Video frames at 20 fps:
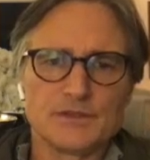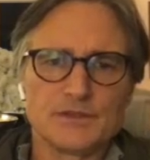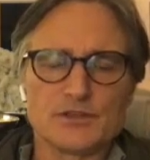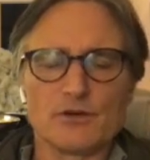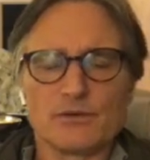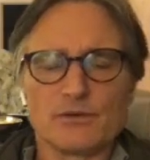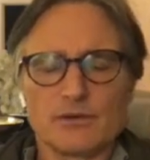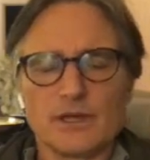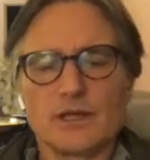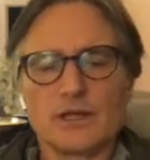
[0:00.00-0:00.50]
Right,
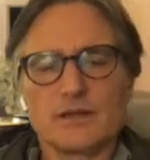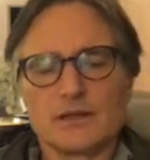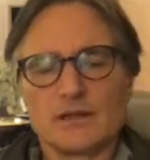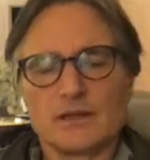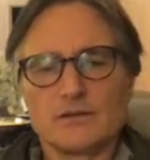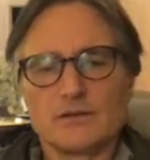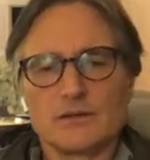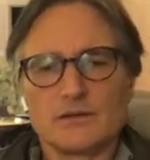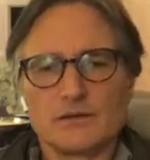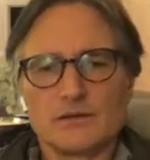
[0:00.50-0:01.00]
so, yeah.
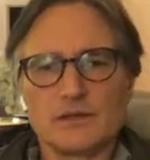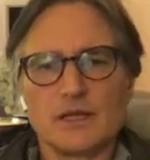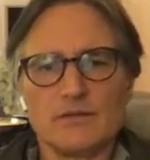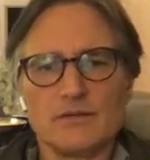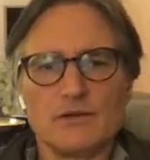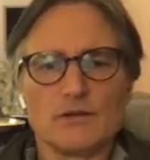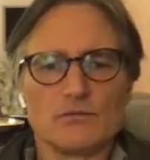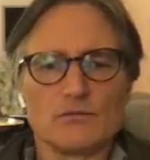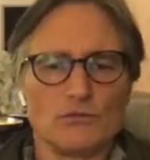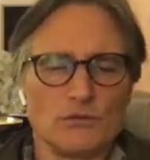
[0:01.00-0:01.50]
to
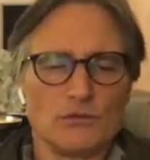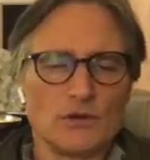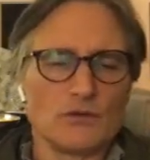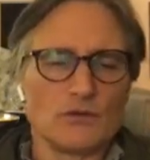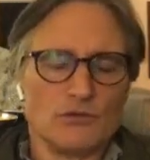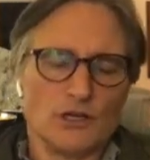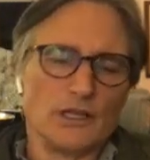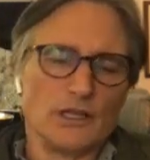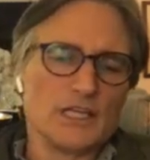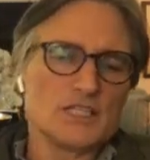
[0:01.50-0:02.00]
give you
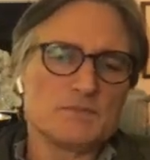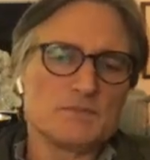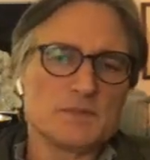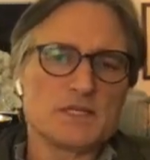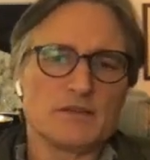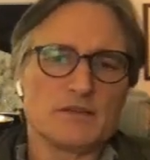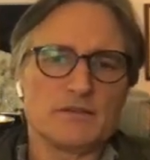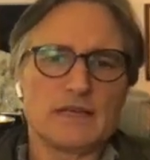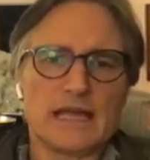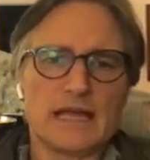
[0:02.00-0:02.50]
a really
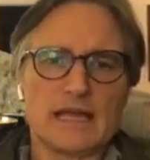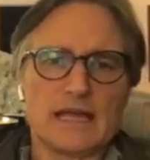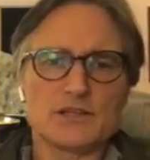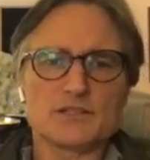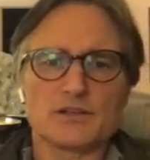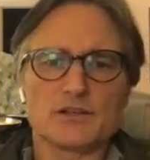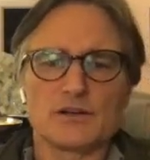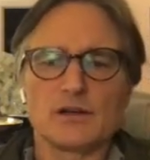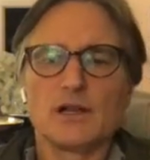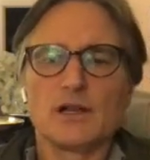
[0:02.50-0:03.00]
specific
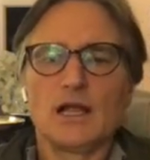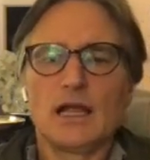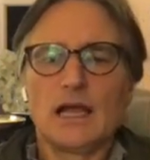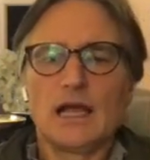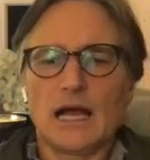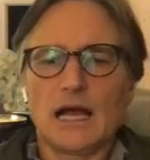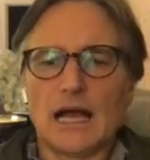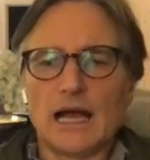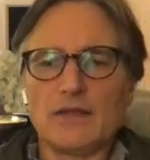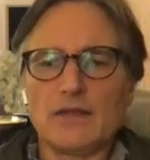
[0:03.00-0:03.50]
answer,
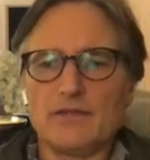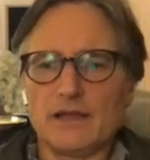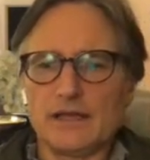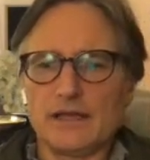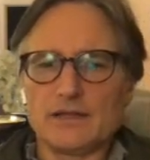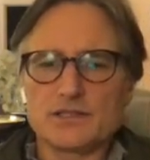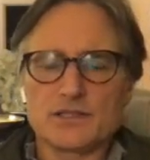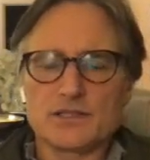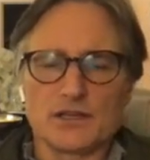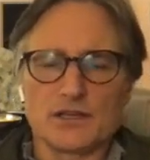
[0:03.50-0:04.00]
I
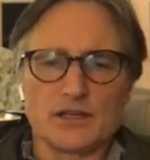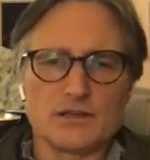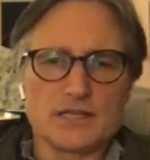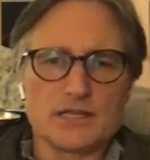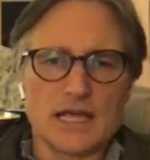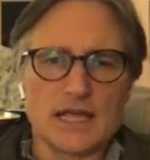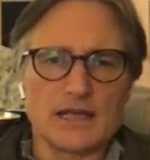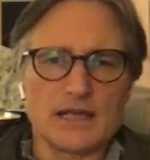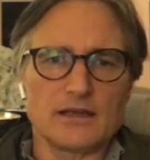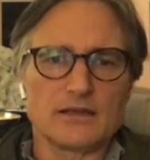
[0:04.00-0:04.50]
think it's going to
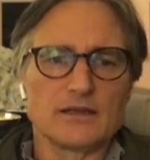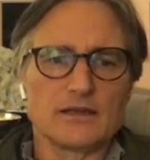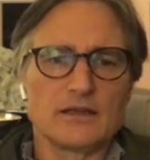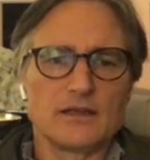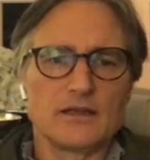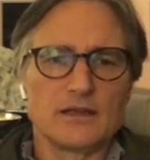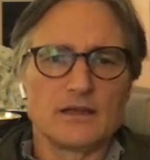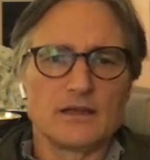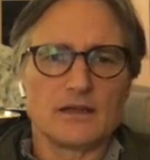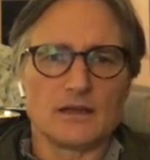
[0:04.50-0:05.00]
take
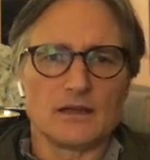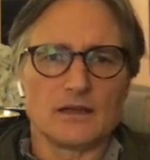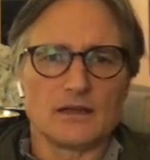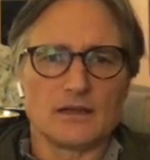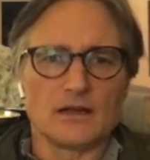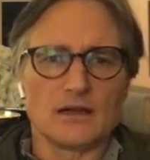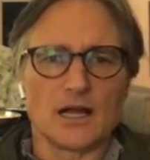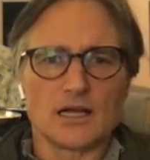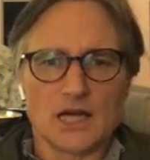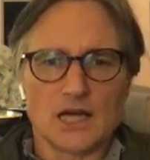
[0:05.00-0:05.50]

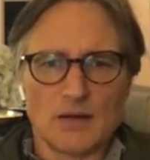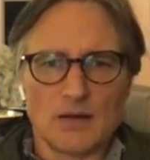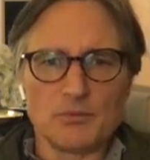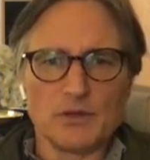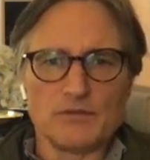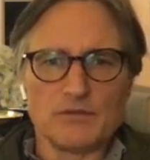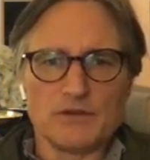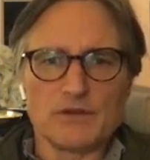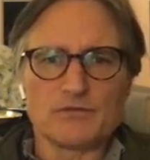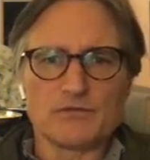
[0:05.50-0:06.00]
uh, a
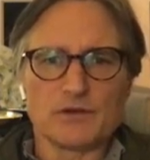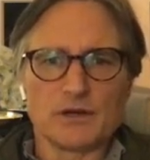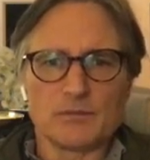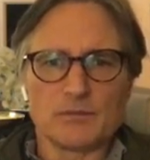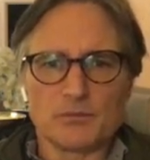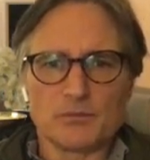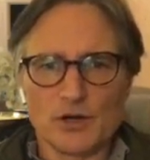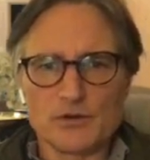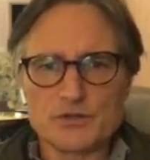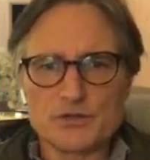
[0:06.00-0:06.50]
couple of
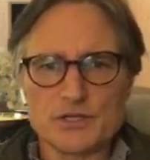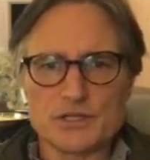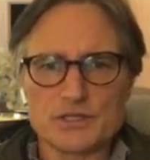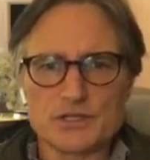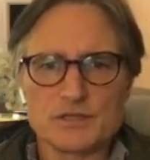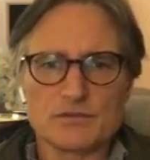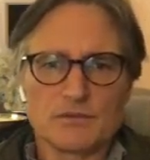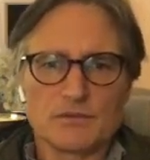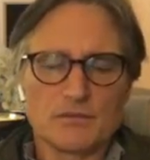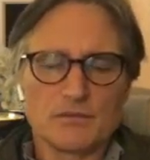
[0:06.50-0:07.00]
different
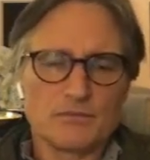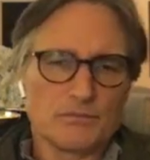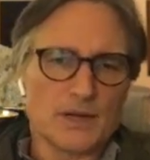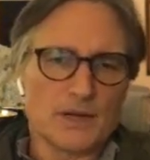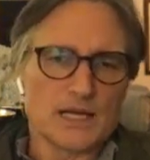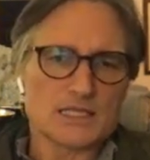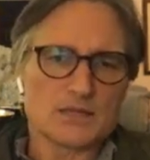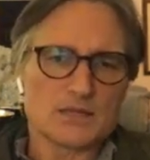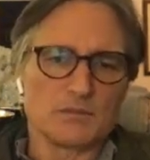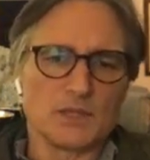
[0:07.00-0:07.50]
approaches,
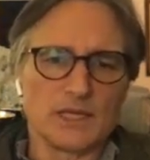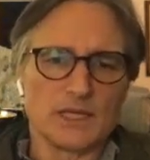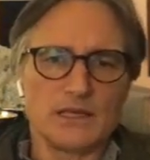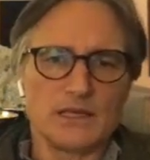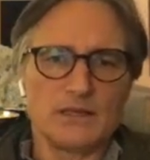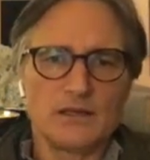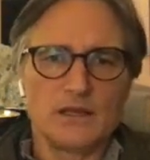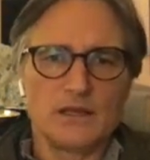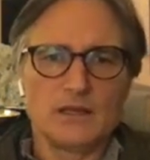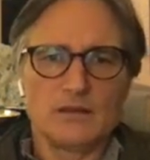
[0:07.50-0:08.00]

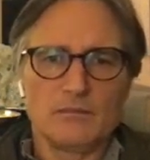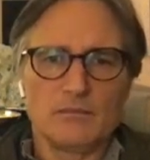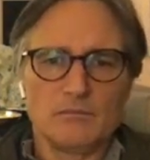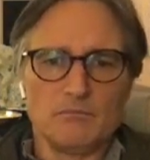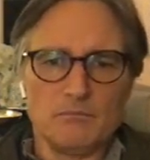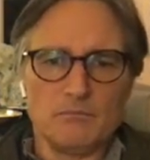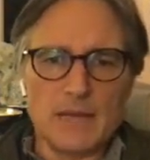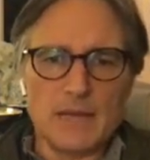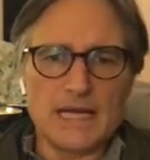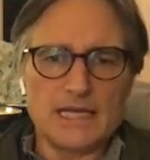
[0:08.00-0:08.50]
possibly
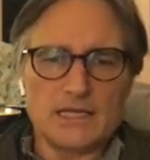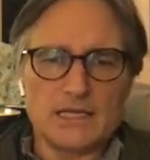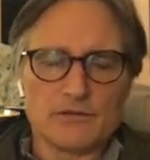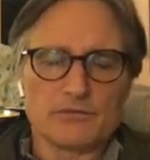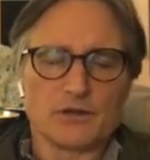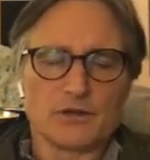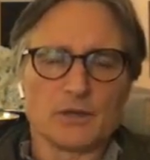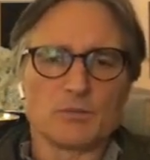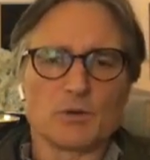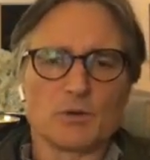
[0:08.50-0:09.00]
many
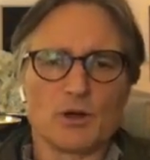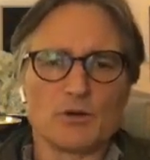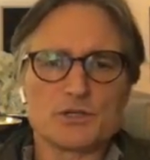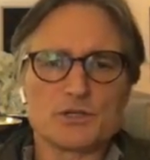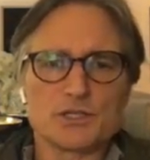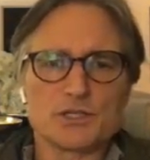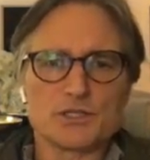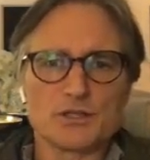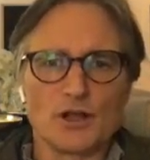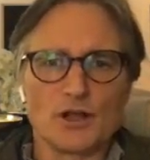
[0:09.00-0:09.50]
different
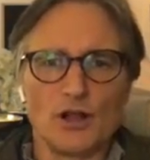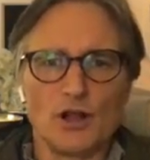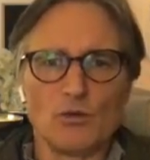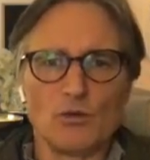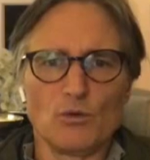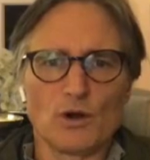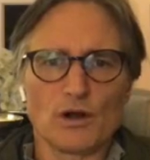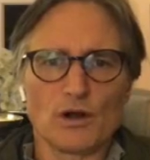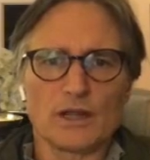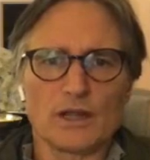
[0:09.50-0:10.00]
approaches,
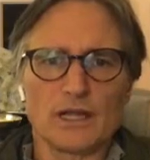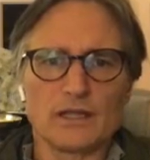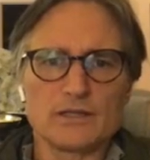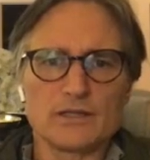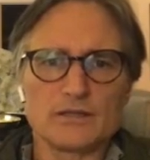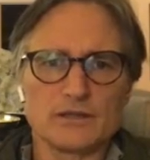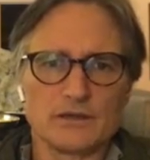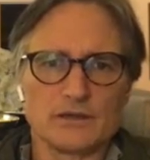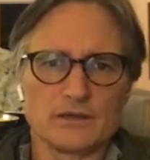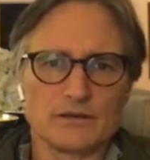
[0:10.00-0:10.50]
all
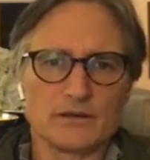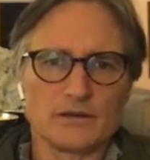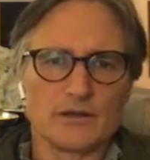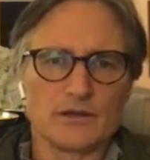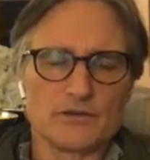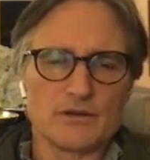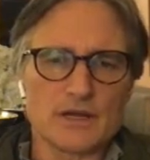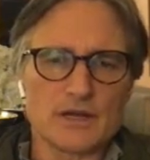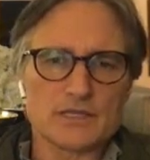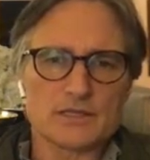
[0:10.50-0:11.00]
working to
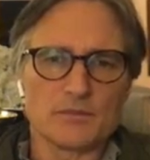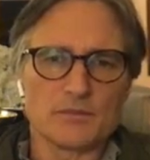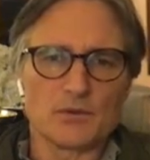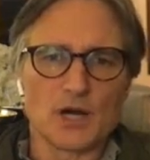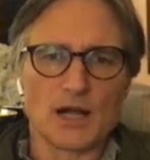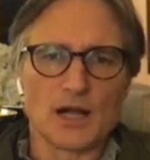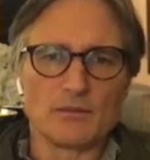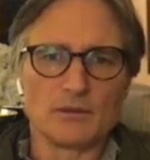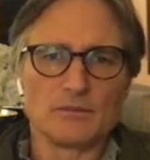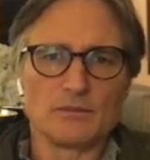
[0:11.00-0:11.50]
address the
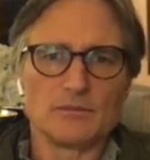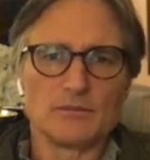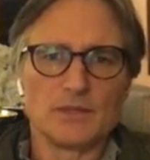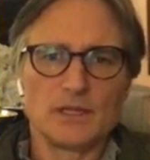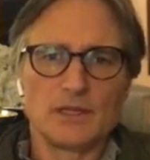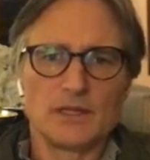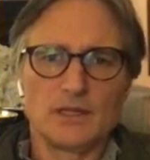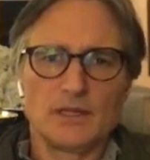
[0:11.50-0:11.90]
problem.